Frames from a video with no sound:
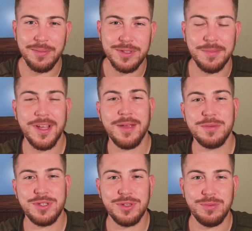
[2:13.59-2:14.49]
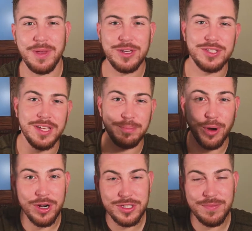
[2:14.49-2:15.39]
Sometimes you may just get
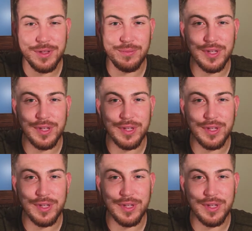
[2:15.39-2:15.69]
parts of it